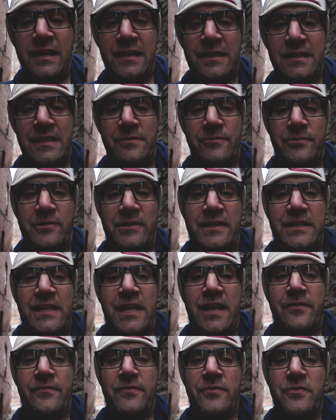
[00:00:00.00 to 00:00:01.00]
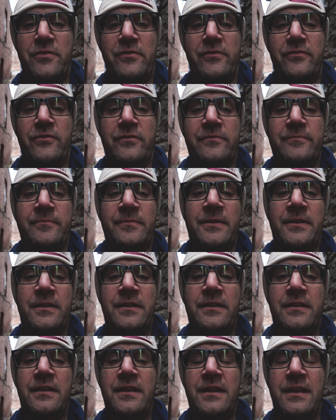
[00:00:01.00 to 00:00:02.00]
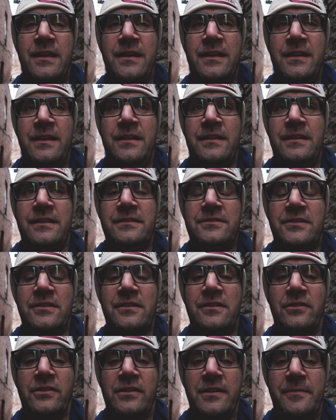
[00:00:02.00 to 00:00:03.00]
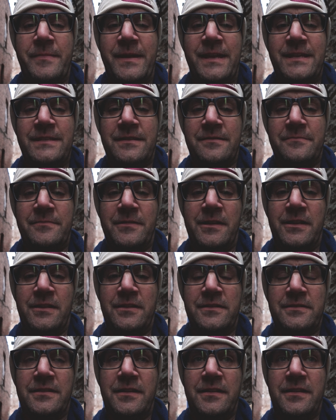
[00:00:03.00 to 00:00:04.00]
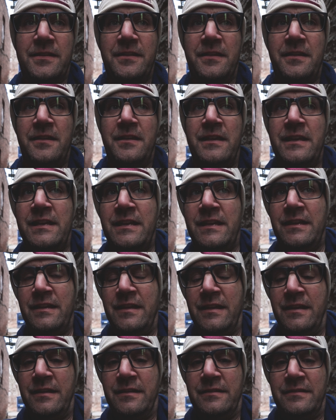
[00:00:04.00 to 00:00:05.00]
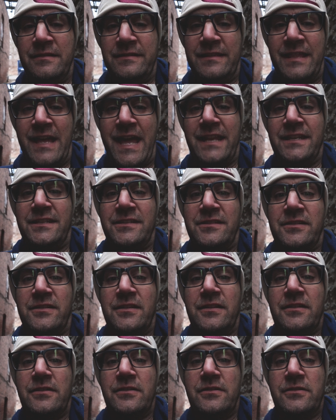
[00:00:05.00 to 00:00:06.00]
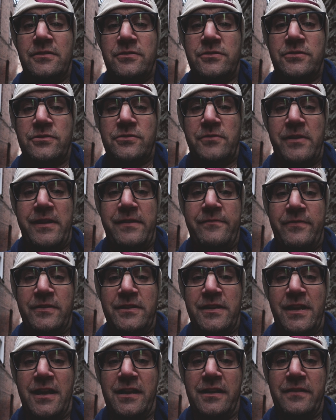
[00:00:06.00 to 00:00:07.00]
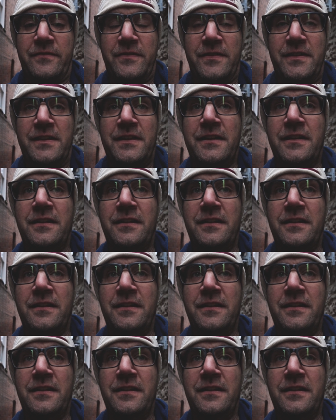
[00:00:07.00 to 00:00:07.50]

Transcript: And then we're gonna take a photo of them. And it's gonna look amazing because that's street photography.